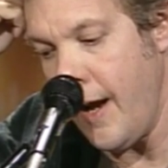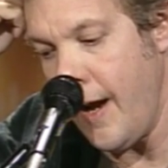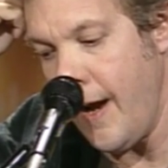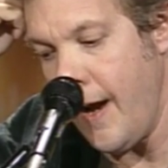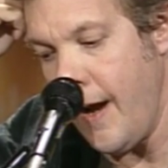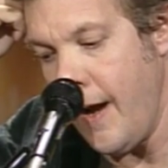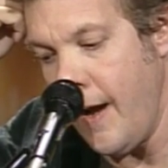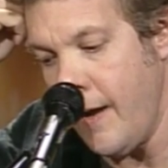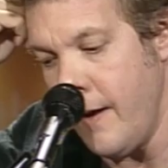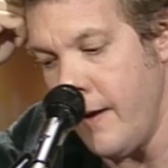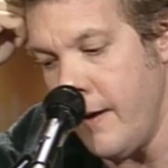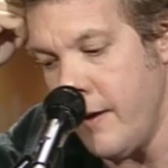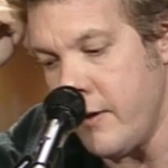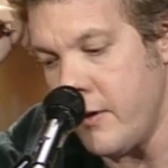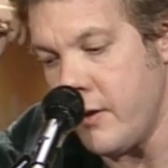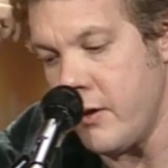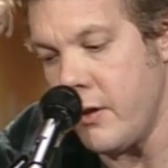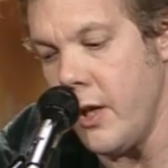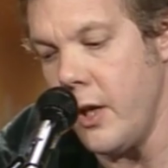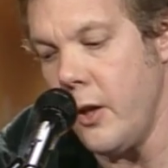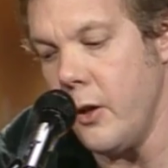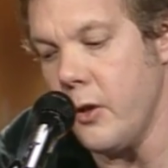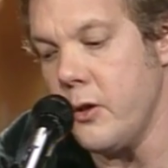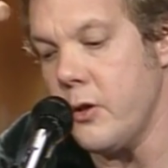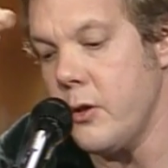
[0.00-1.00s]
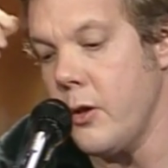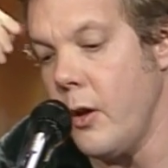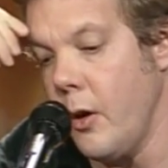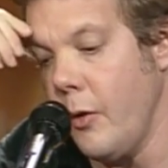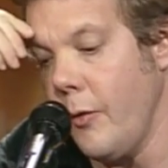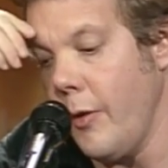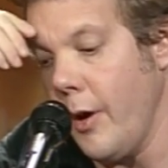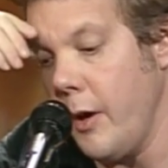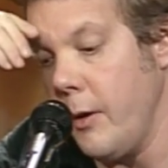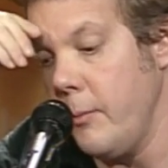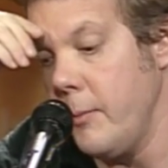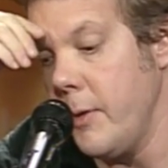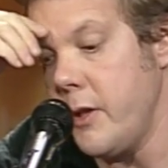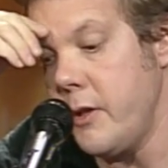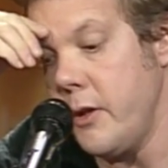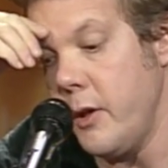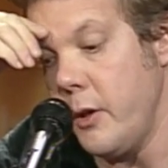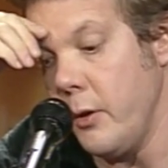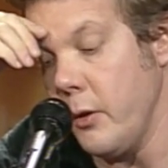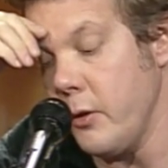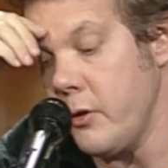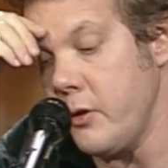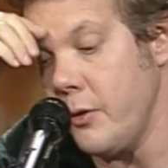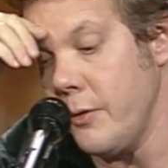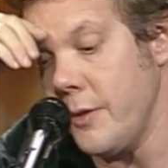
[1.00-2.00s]
and it's singer-songwriter
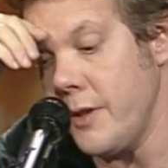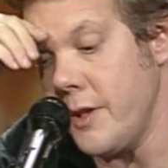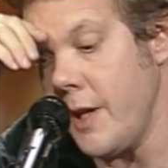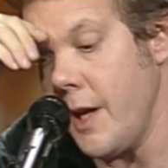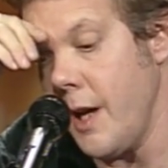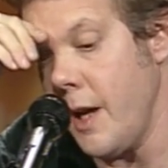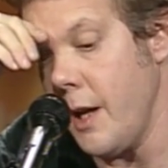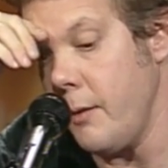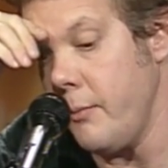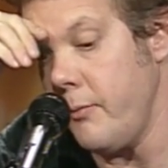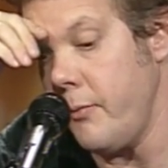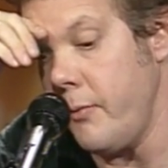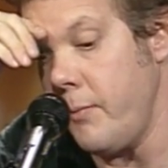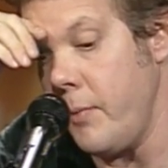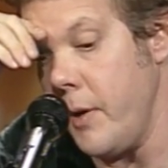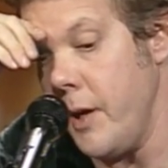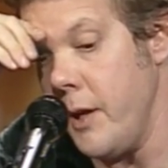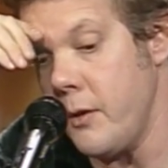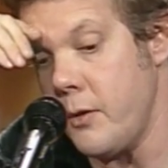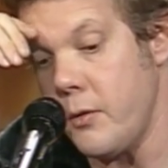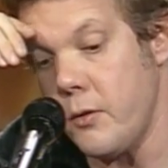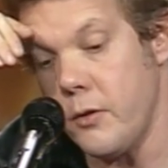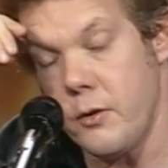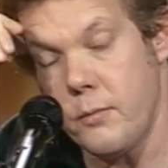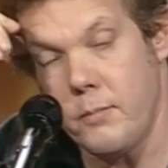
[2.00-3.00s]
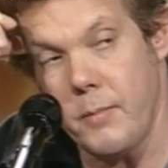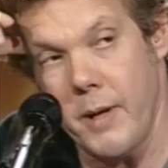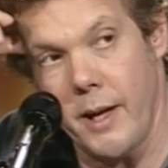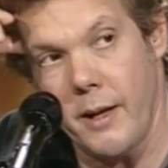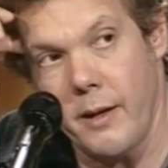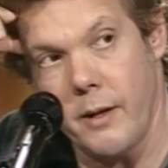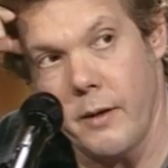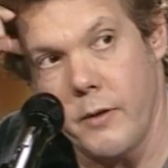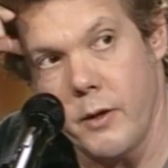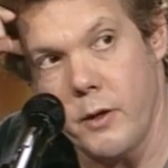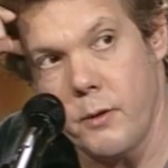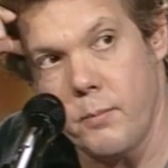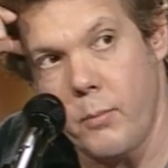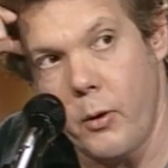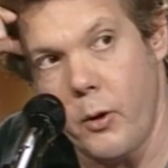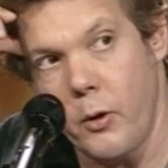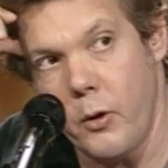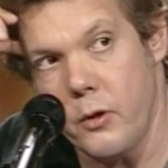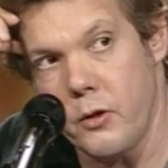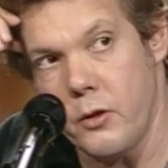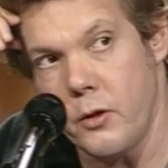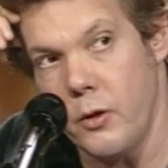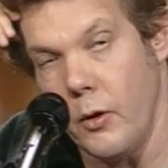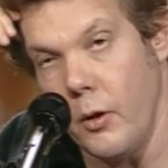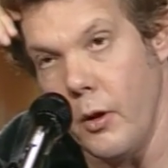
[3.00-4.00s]
material, so it's kind of introspective. It's
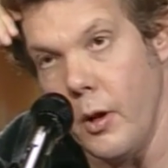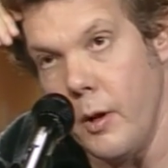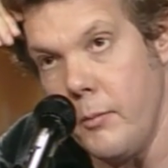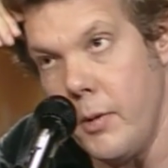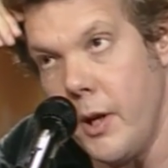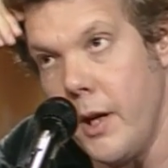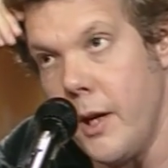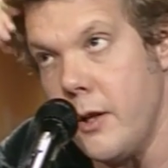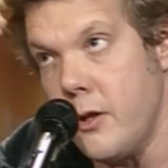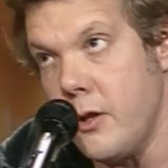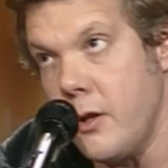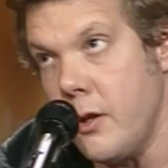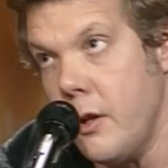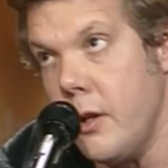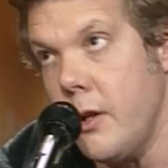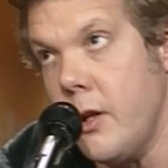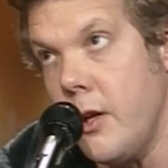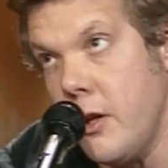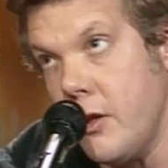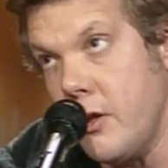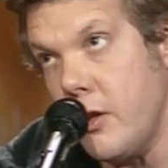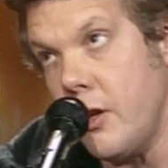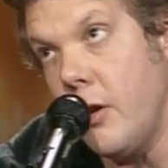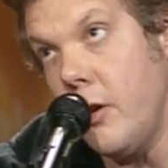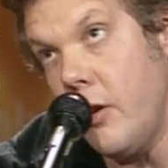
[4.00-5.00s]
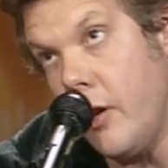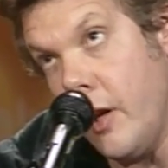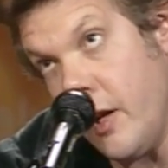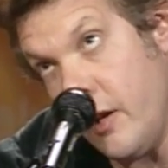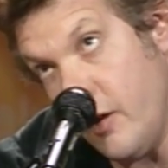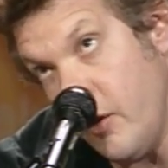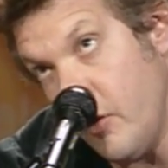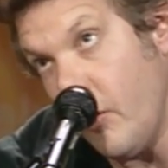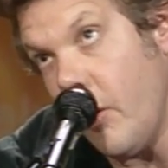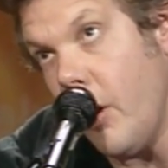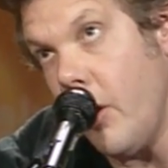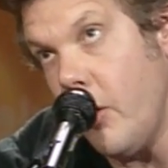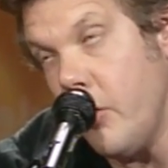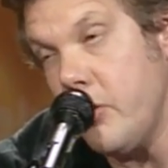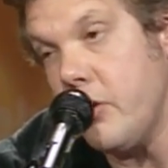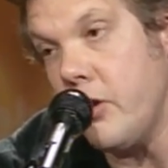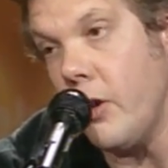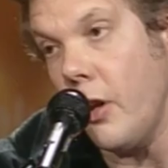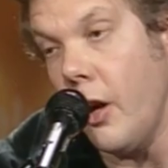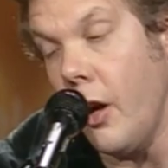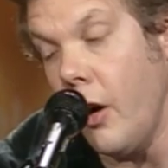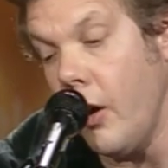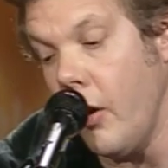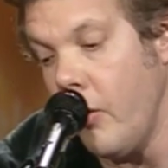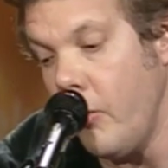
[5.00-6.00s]
personal, but it's it's it grows
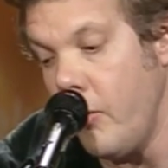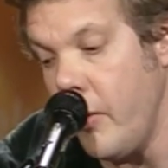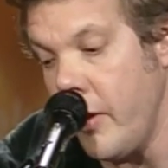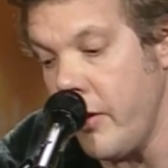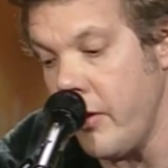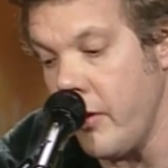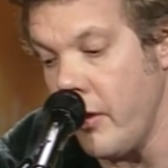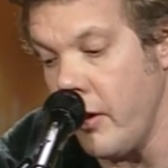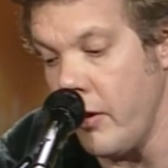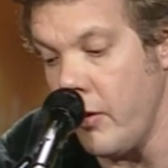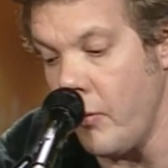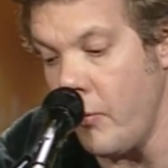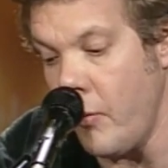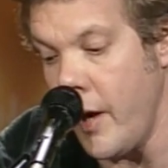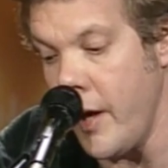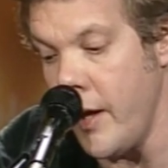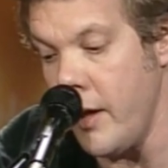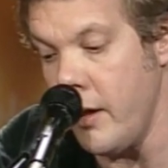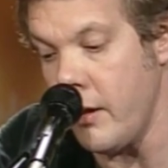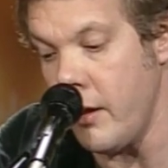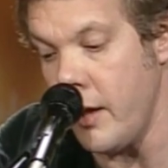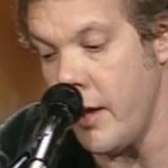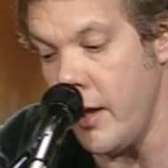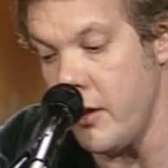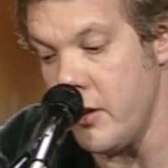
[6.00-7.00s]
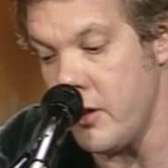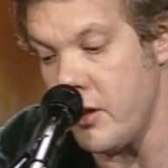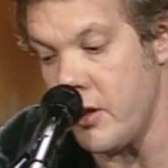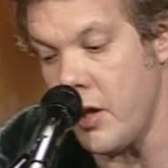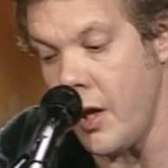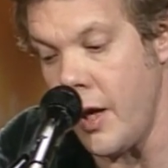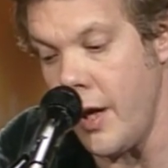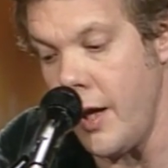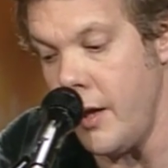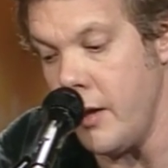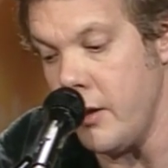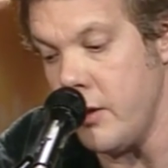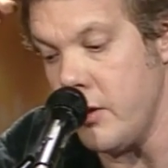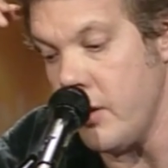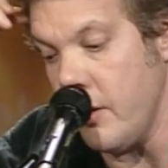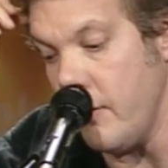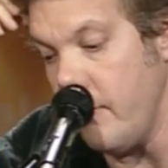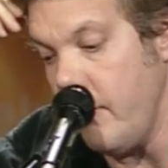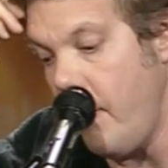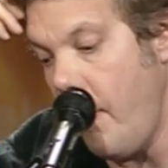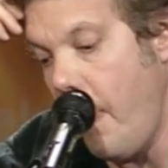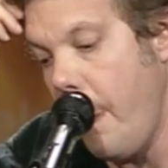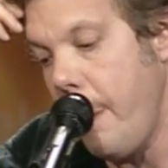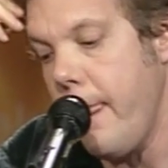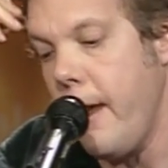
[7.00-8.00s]
along with uh, the way things change.
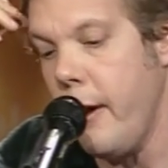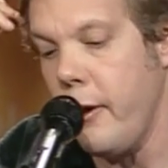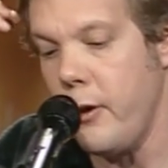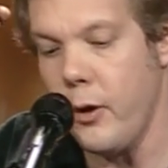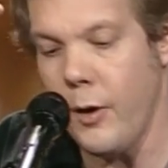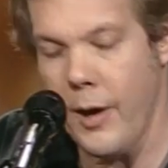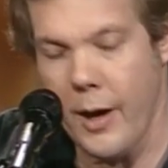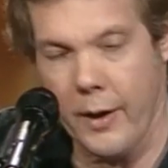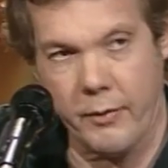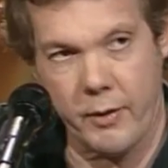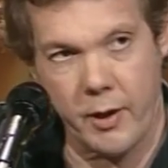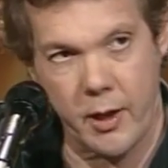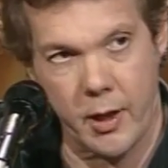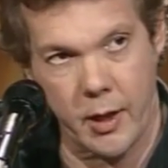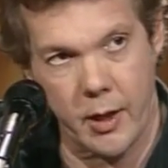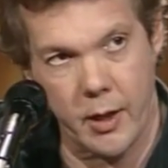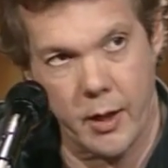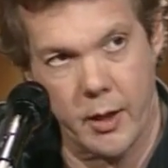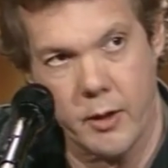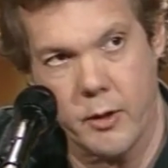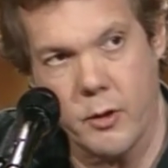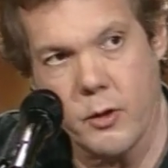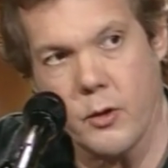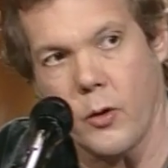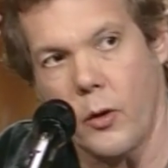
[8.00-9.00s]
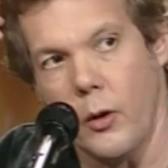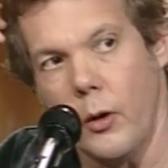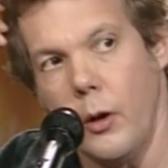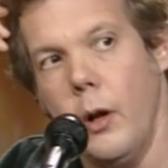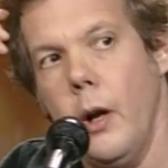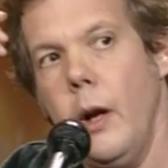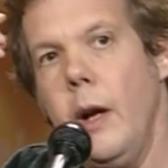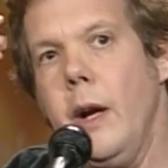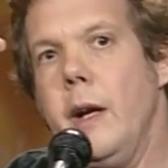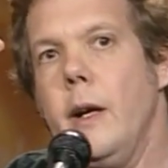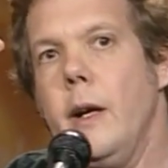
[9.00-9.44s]
You have kids or